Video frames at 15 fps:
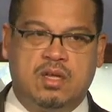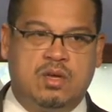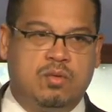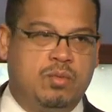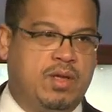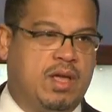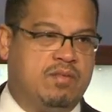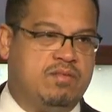
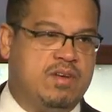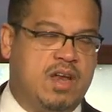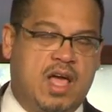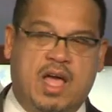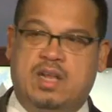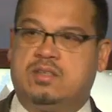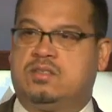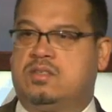We have
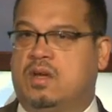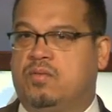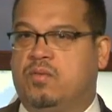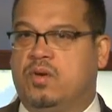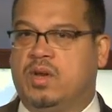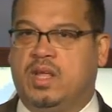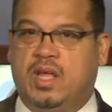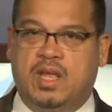not
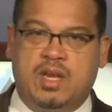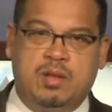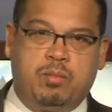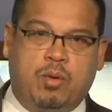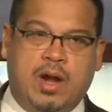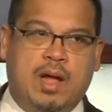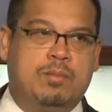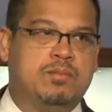suffered any
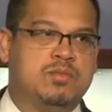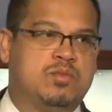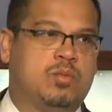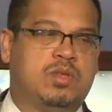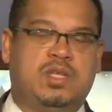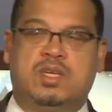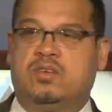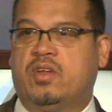problems
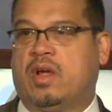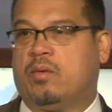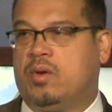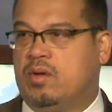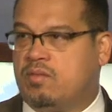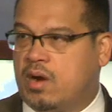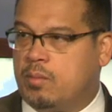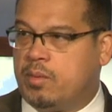with the integrity
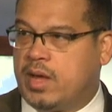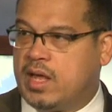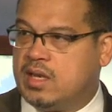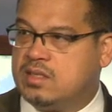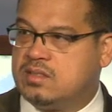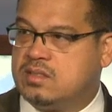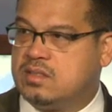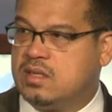of our
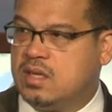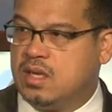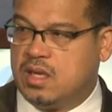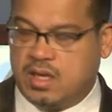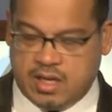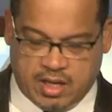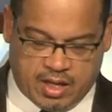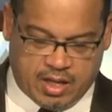ballots,
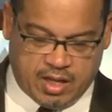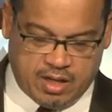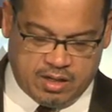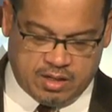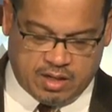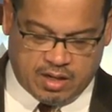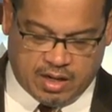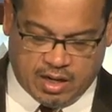
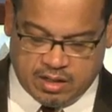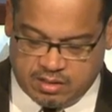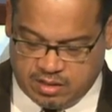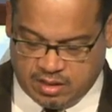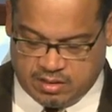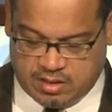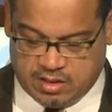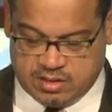and I
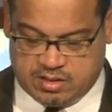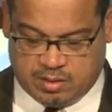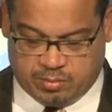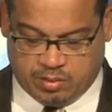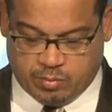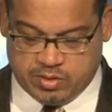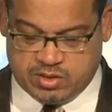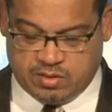think that it's
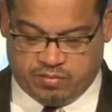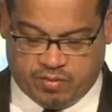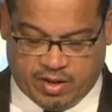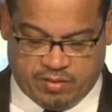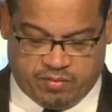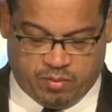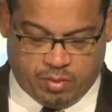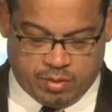something we should
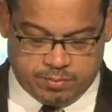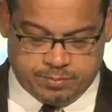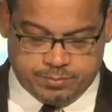fight for.